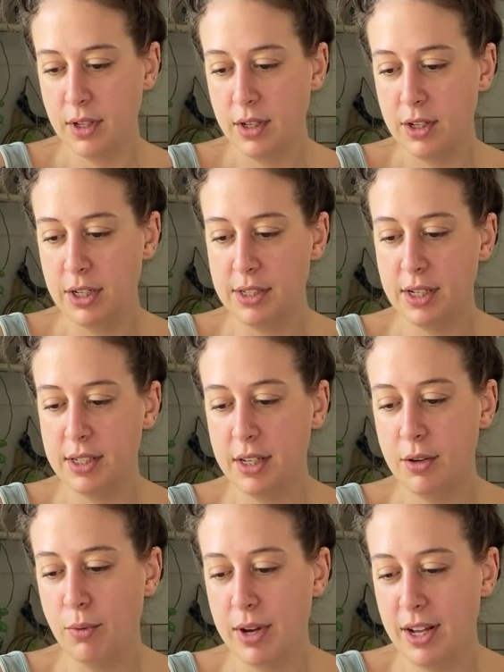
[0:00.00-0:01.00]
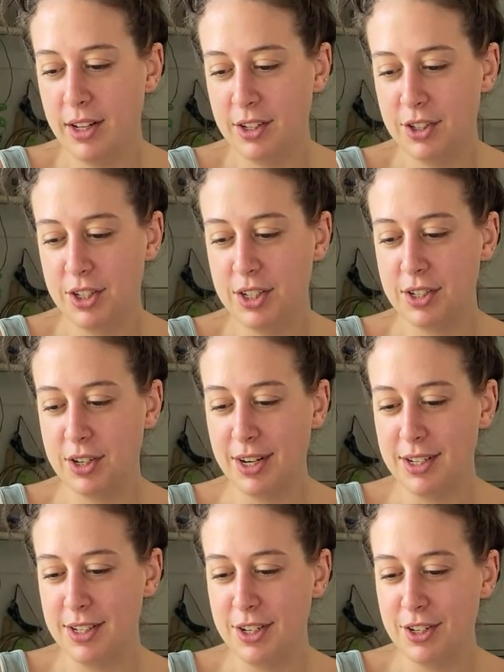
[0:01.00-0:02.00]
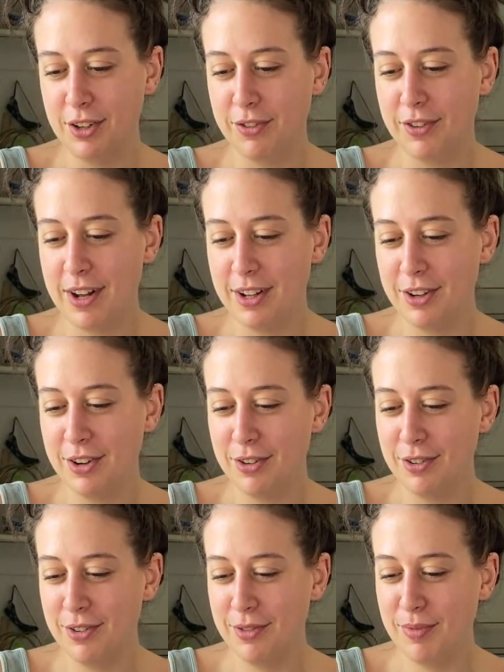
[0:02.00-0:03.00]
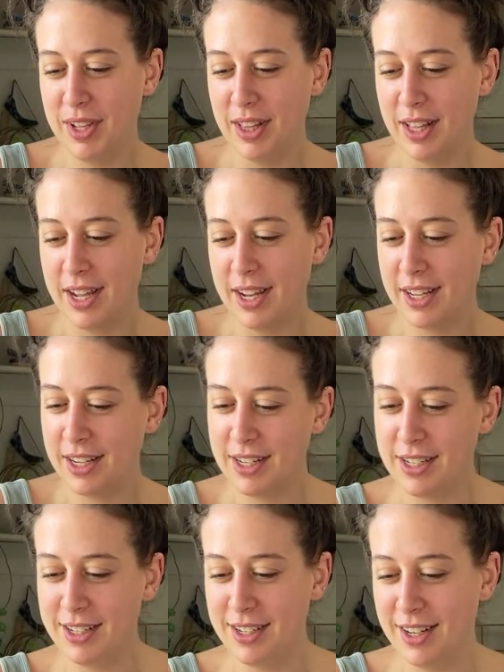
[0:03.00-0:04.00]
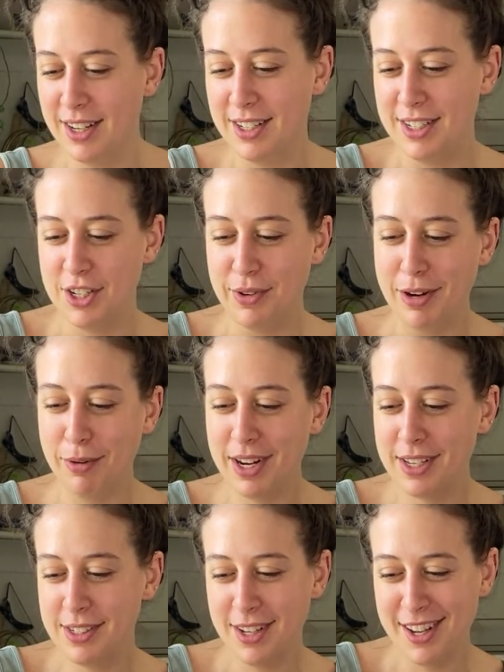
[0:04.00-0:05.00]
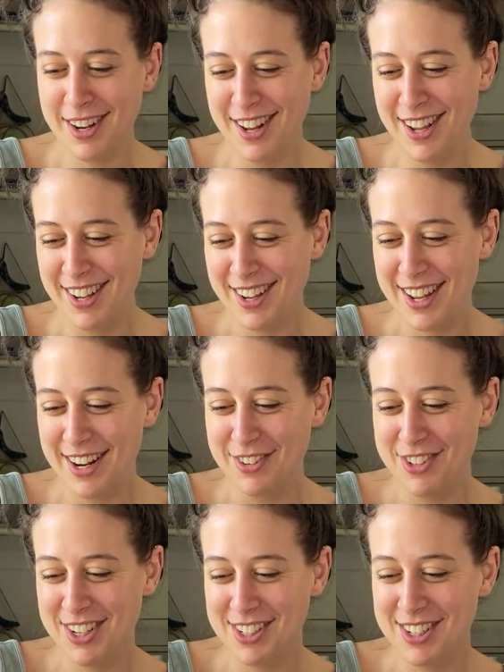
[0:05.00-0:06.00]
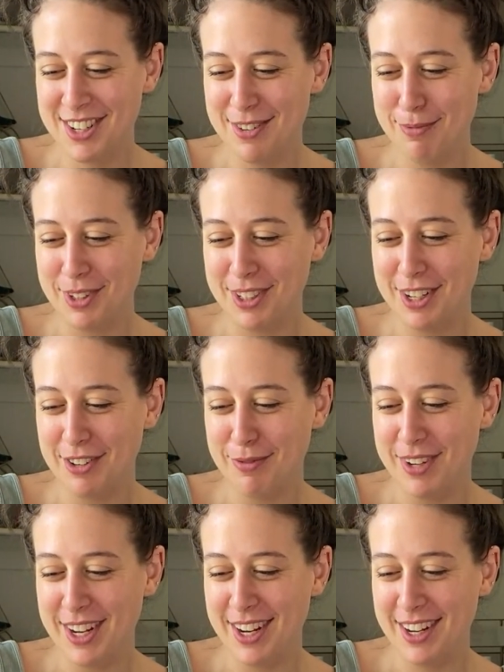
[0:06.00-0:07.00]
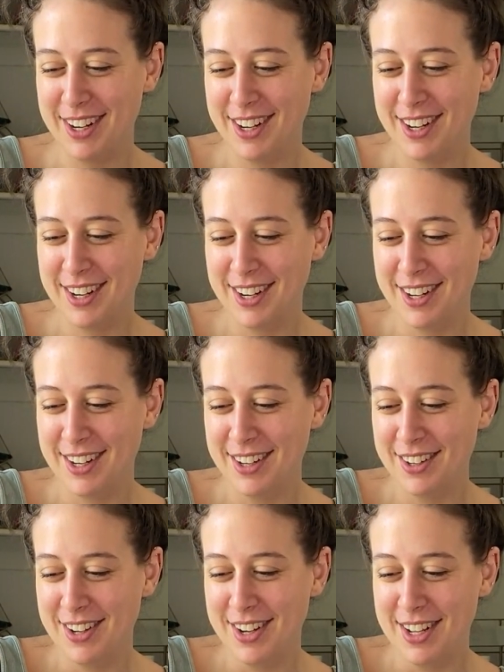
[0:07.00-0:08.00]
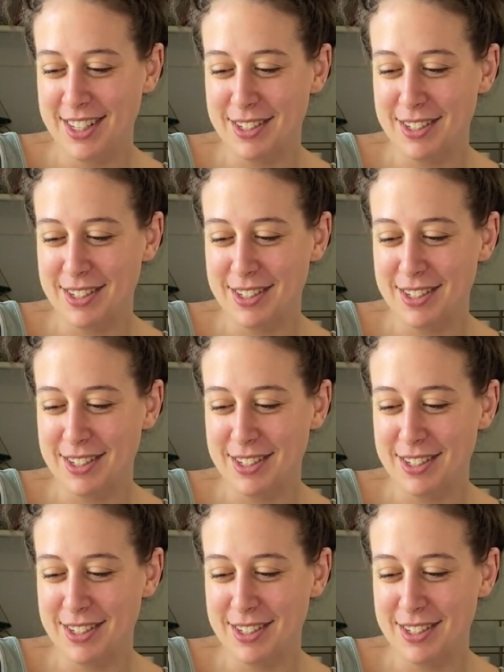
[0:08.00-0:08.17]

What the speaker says: Jessica said, well, she's crazy. She'll follow me like, did you hear what I said? And if she doesn't, believe me, it's